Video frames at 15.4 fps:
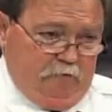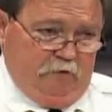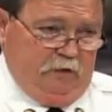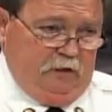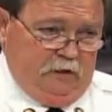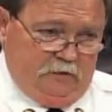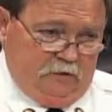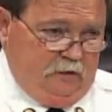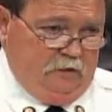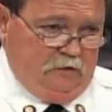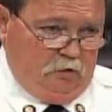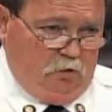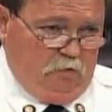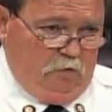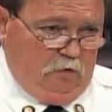the incident
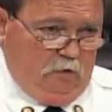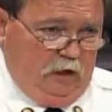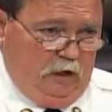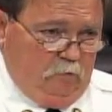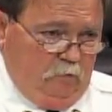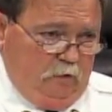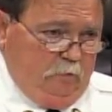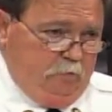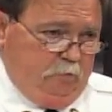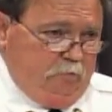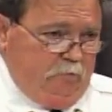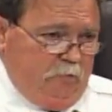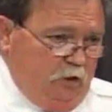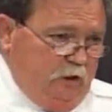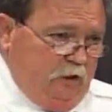is over and we
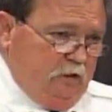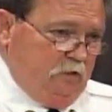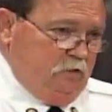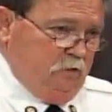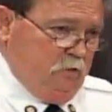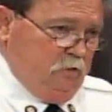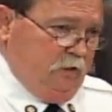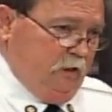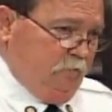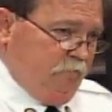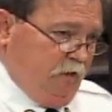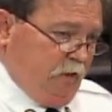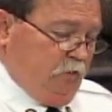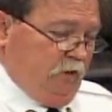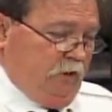put in to get
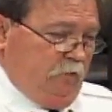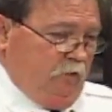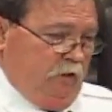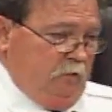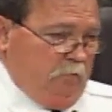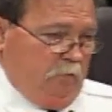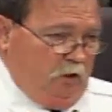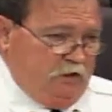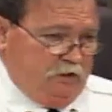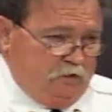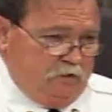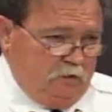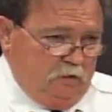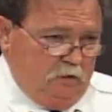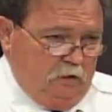federally
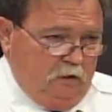reimbursed,